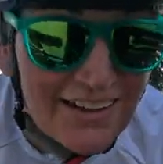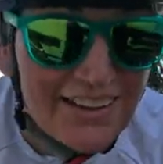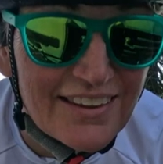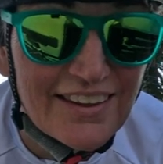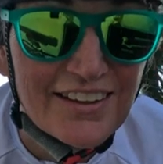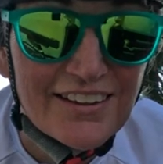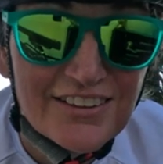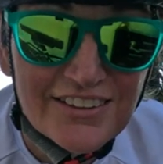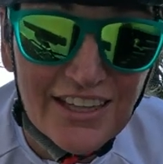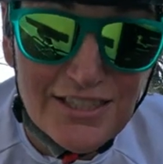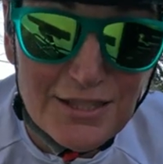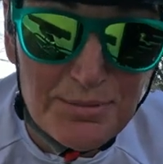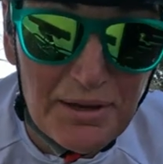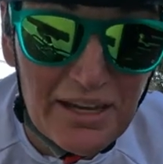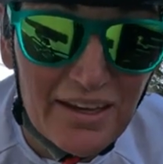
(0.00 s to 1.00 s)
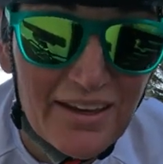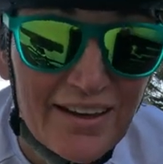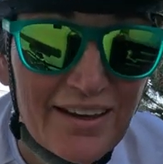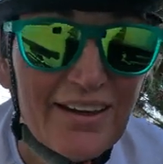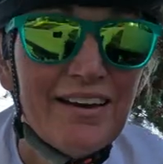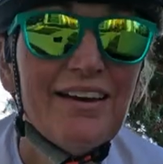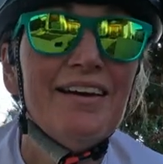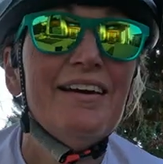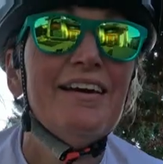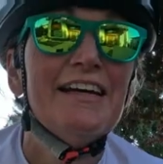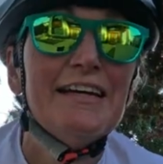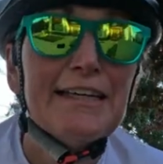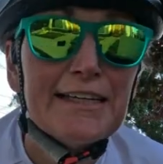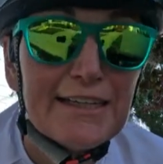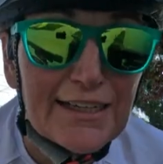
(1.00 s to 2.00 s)
The hill gets me
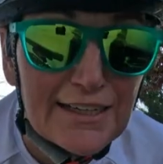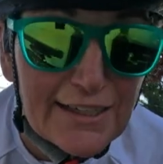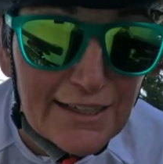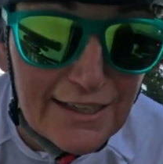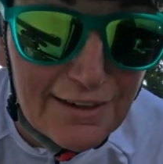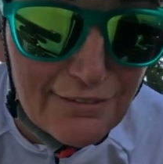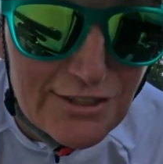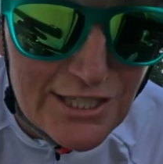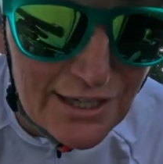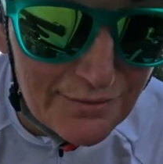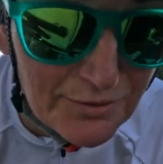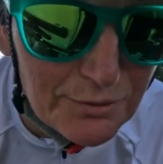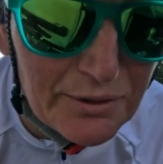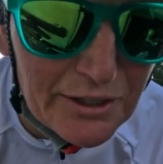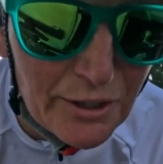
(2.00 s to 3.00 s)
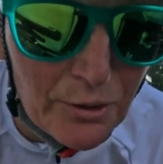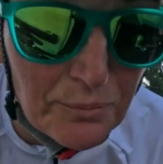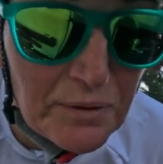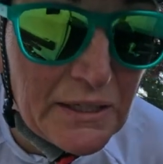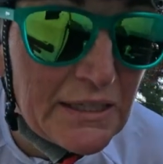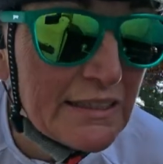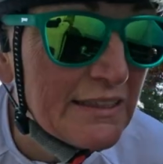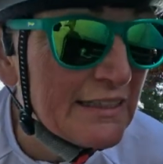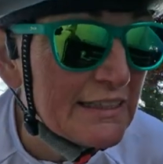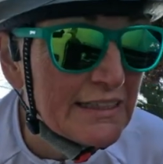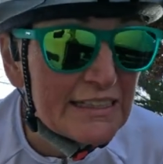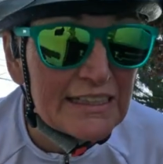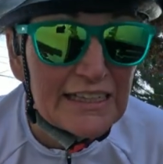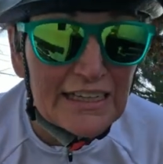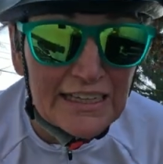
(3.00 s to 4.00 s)
every time, the one home.
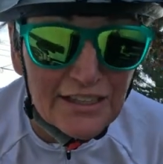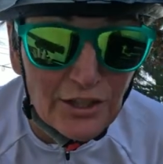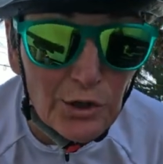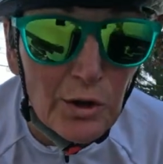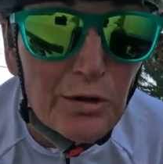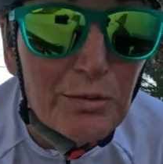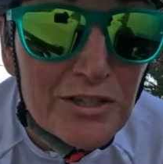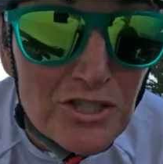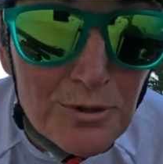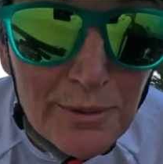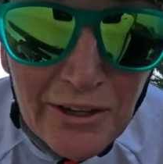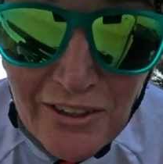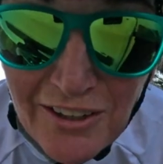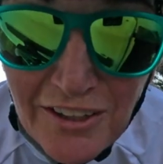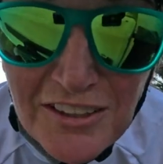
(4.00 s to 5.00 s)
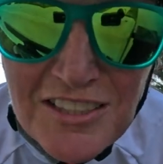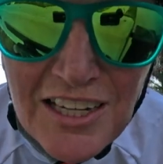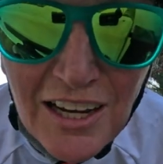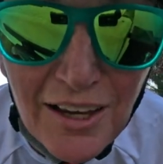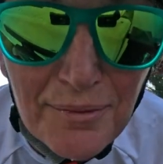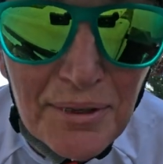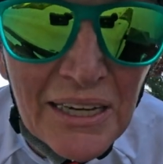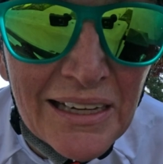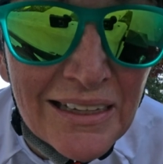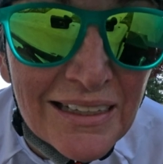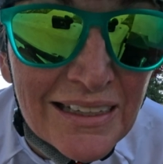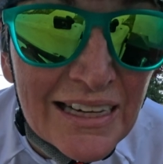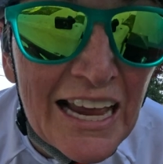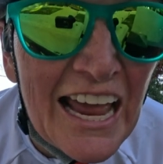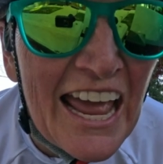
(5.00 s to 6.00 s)
I know I whinge about it all the time,
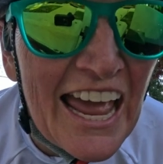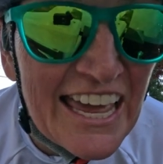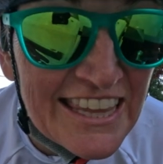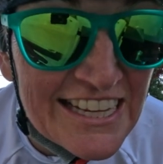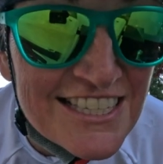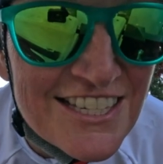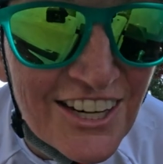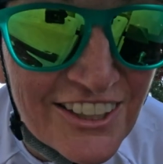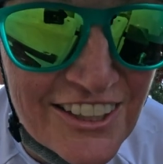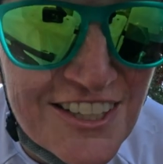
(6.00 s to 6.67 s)
and that's not